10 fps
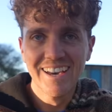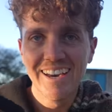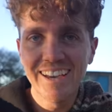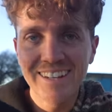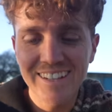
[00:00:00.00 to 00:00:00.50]

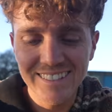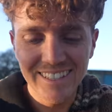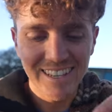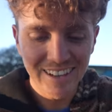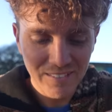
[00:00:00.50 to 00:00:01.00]
it
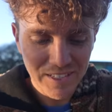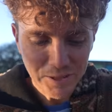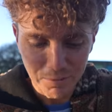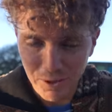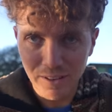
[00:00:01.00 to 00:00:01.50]
doesn't get
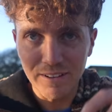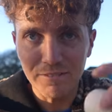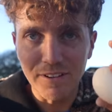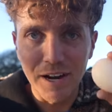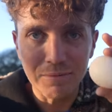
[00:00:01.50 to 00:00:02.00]
much more than
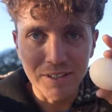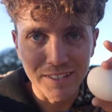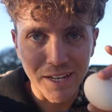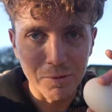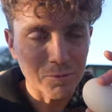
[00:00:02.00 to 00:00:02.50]
farm to
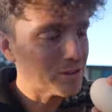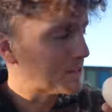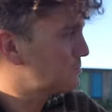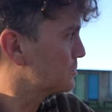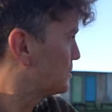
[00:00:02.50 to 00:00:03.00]
table
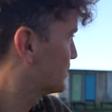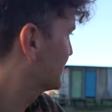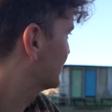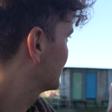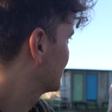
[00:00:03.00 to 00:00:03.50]
than
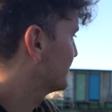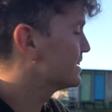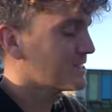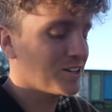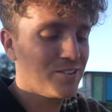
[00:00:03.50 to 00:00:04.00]
walking
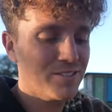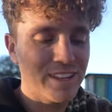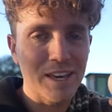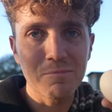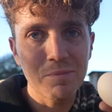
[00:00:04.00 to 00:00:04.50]
across over
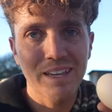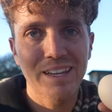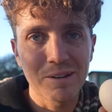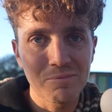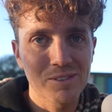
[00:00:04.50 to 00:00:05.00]
there,
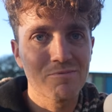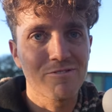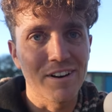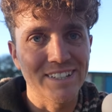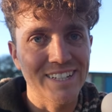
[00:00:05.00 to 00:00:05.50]
picking up some
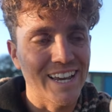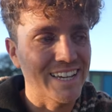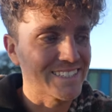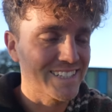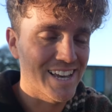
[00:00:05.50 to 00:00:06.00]
fresh
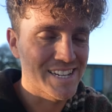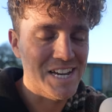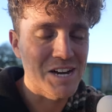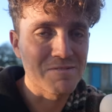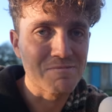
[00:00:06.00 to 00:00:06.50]
eggs and
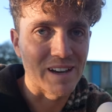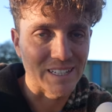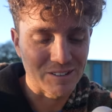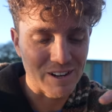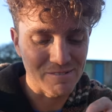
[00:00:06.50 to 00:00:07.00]
coming back
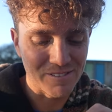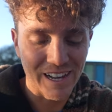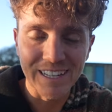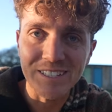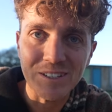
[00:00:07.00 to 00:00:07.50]
to our
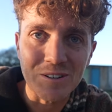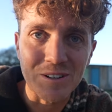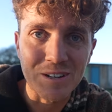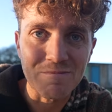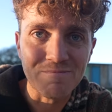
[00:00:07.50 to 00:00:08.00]
fire to
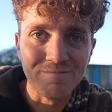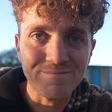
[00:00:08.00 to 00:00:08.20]
cook them.